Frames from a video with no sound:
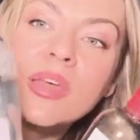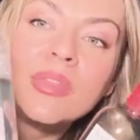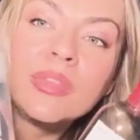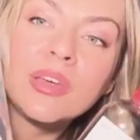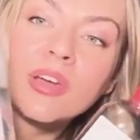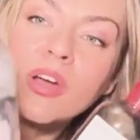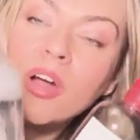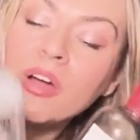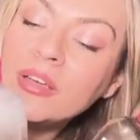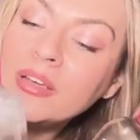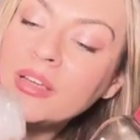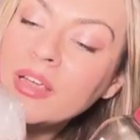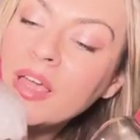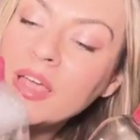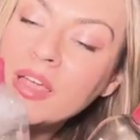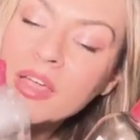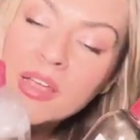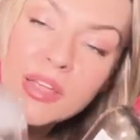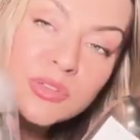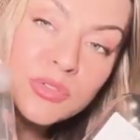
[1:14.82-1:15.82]
The
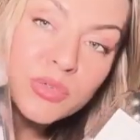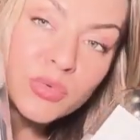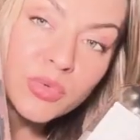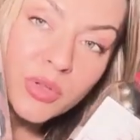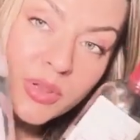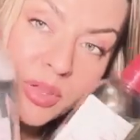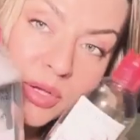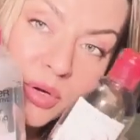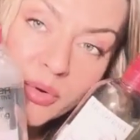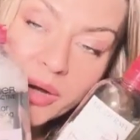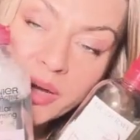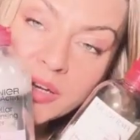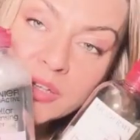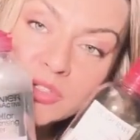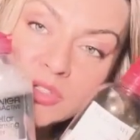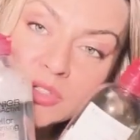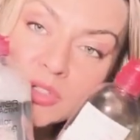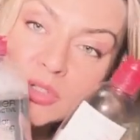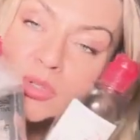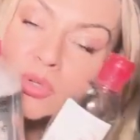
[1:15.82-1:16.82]
Garnier is really great
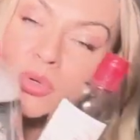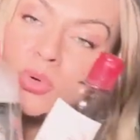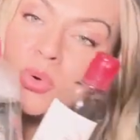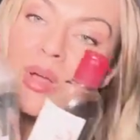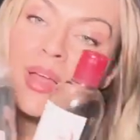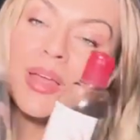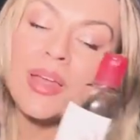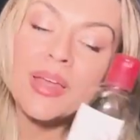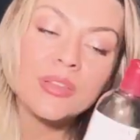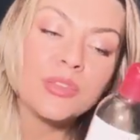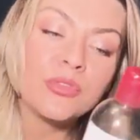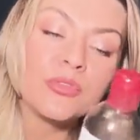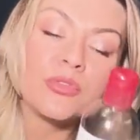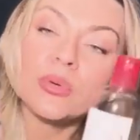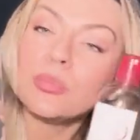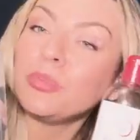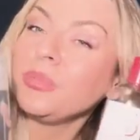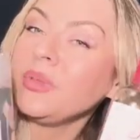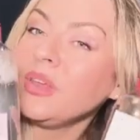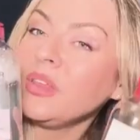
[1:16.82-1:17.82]
too. For
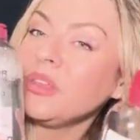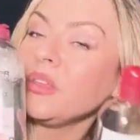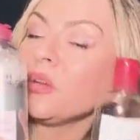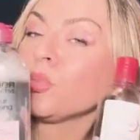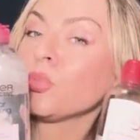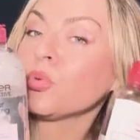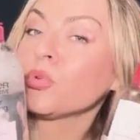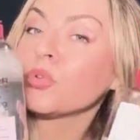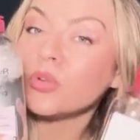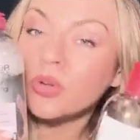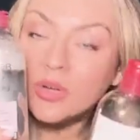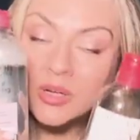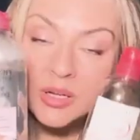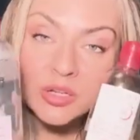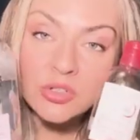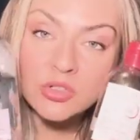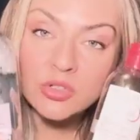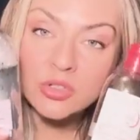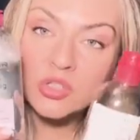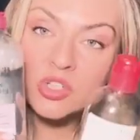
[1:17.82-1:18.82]
me, they're pretty
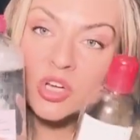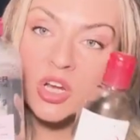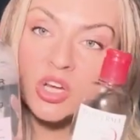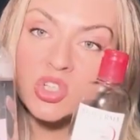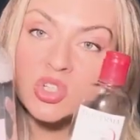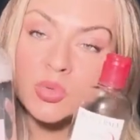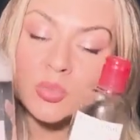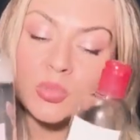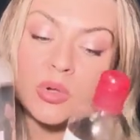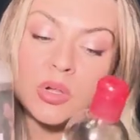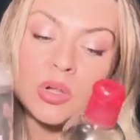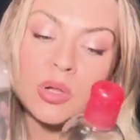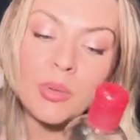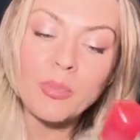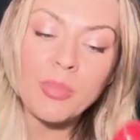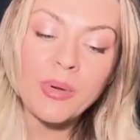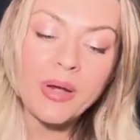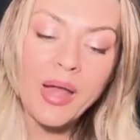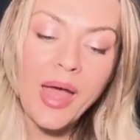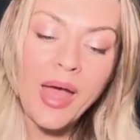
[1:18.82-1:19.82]
interchangeable,
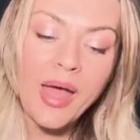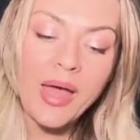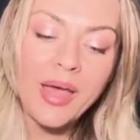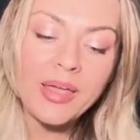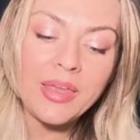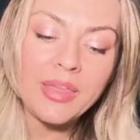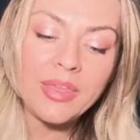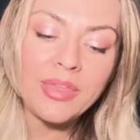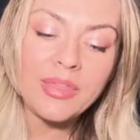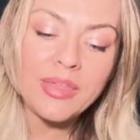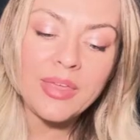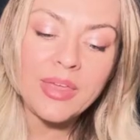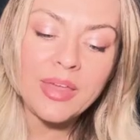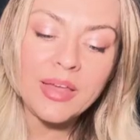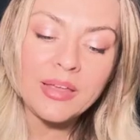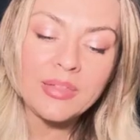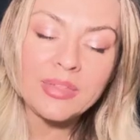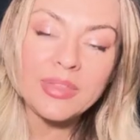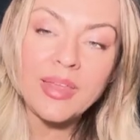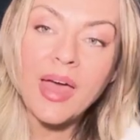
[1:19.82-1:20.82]
but I
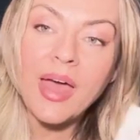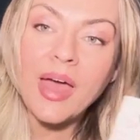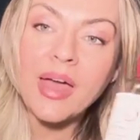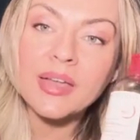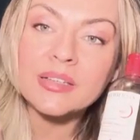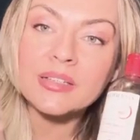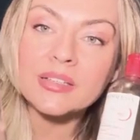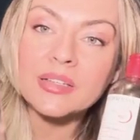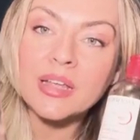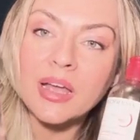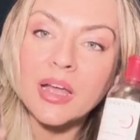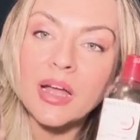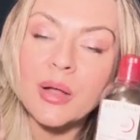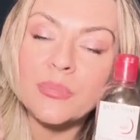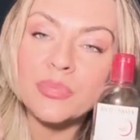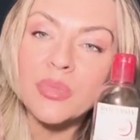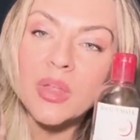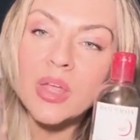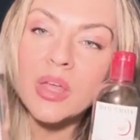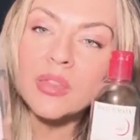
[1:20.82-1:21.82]
think that
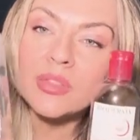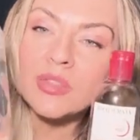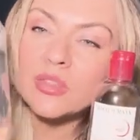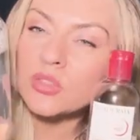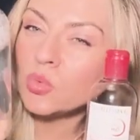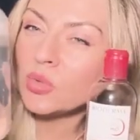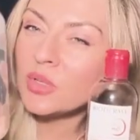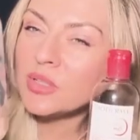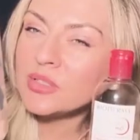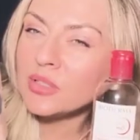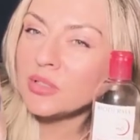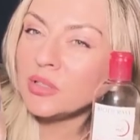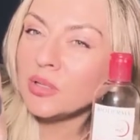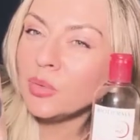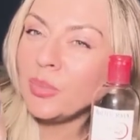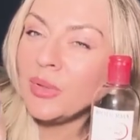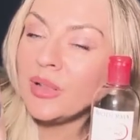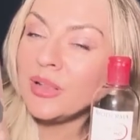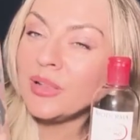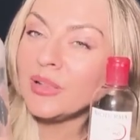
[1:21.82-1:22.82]
this one is a little
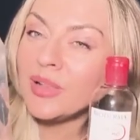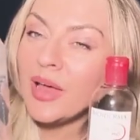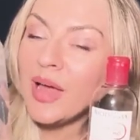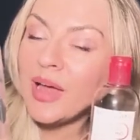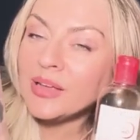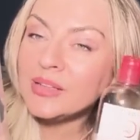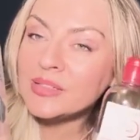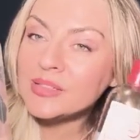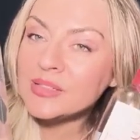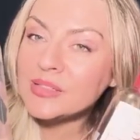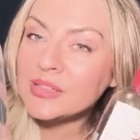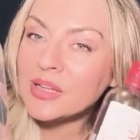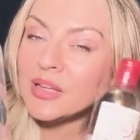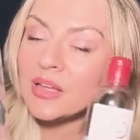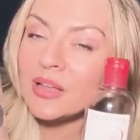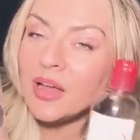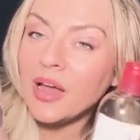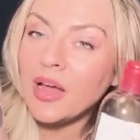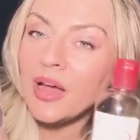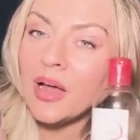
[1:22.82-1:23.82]
bit less
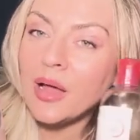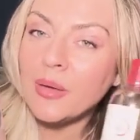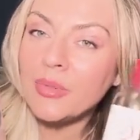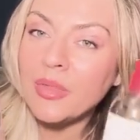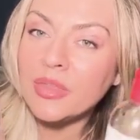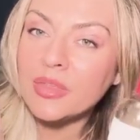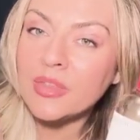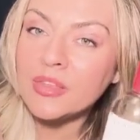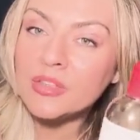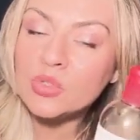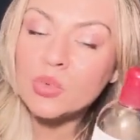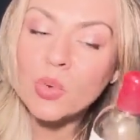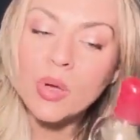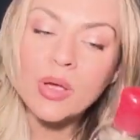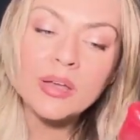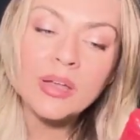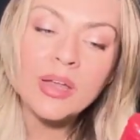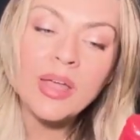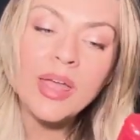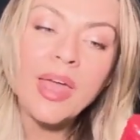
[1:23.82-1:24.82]
than this
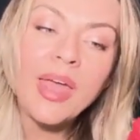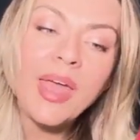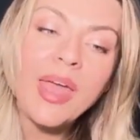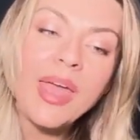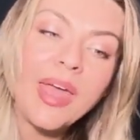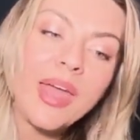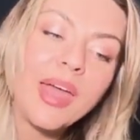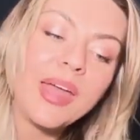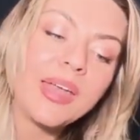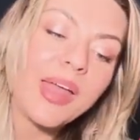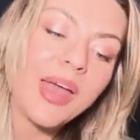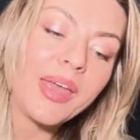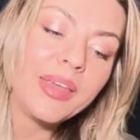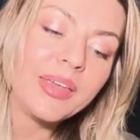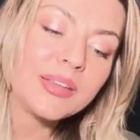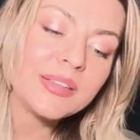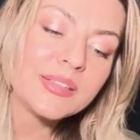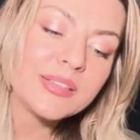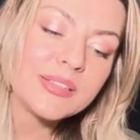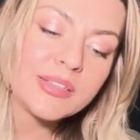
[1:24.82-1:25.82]
one. And I
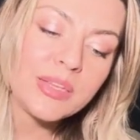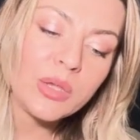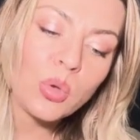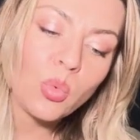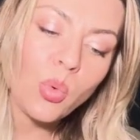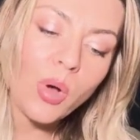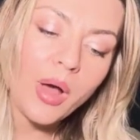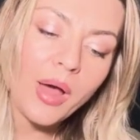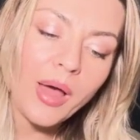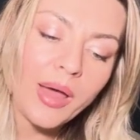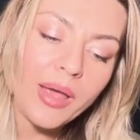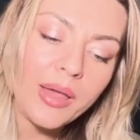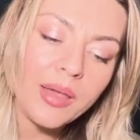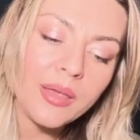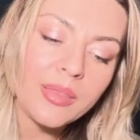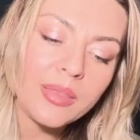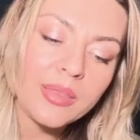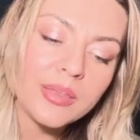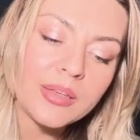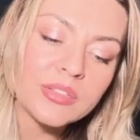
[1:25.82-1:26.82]
can see why
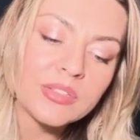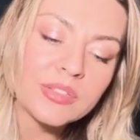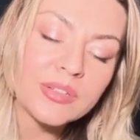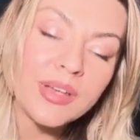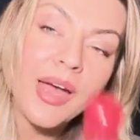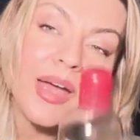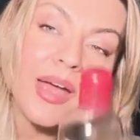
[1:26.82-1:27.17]
this